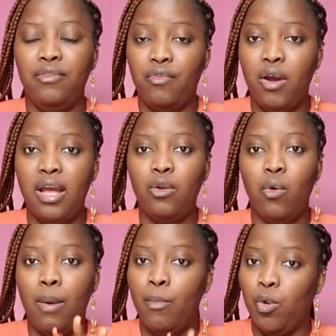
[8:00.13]
olive oil
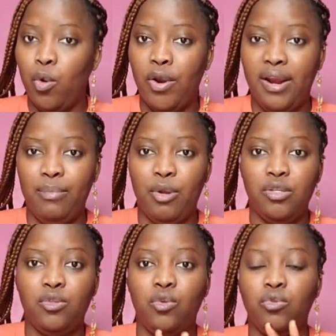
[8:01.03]
or almond oil,
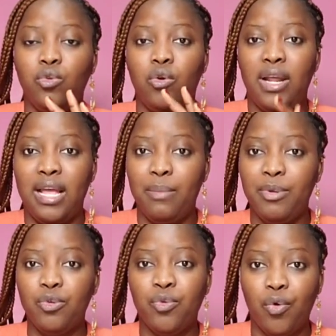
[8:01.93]
because it's also going to help
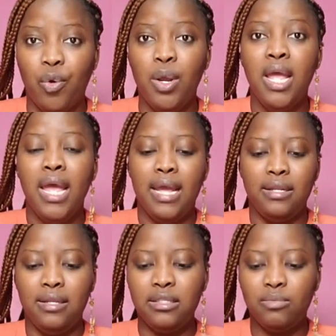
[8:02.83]
you to grow.
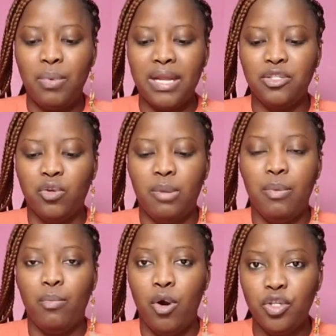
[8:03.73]
And this part is going
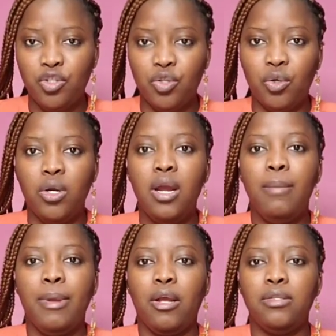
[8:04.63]
to be moisture,
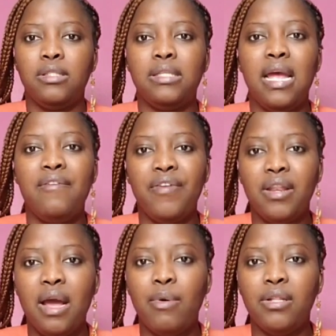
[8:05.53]
because every
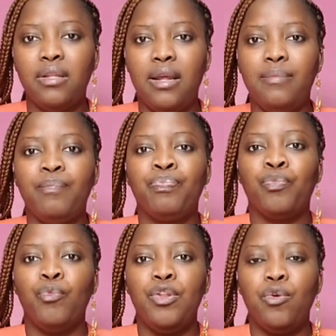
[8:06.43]
now and then
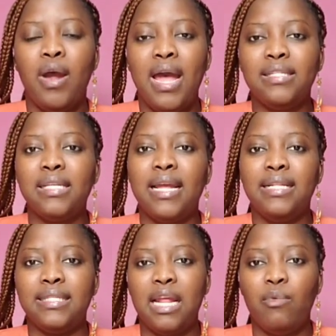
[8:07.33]
when your hands are
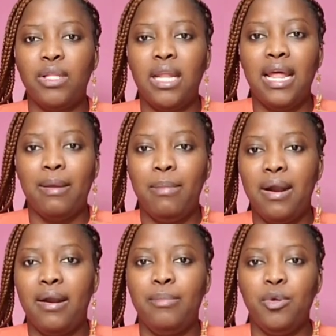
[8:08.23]
inside water like
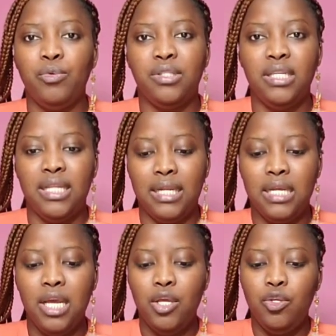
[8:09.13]
Maram, you will see that
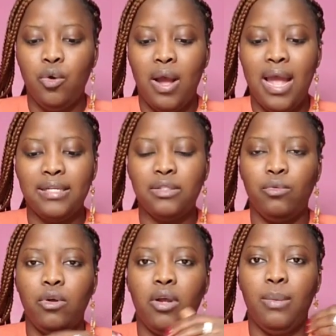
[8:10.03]
your hands
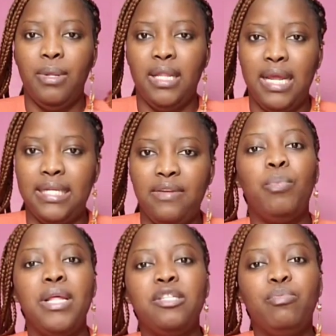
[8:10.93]
are not going to be naked. So
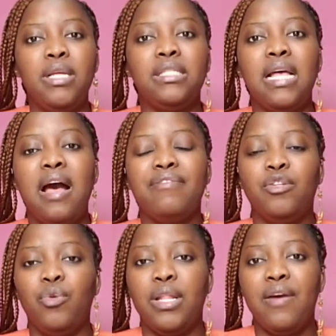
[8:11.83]
please,
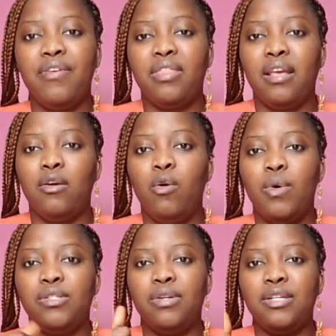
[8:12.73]
after doing everything,
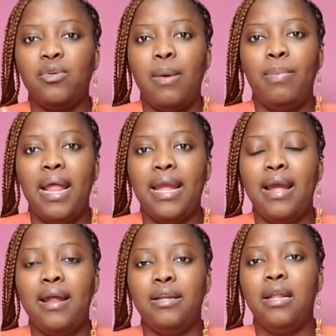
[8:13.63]
always try to apply
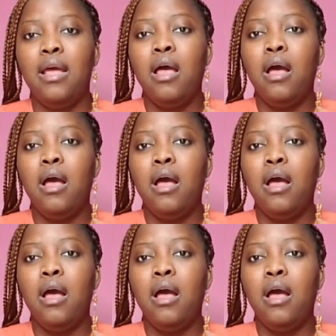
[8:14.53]
hand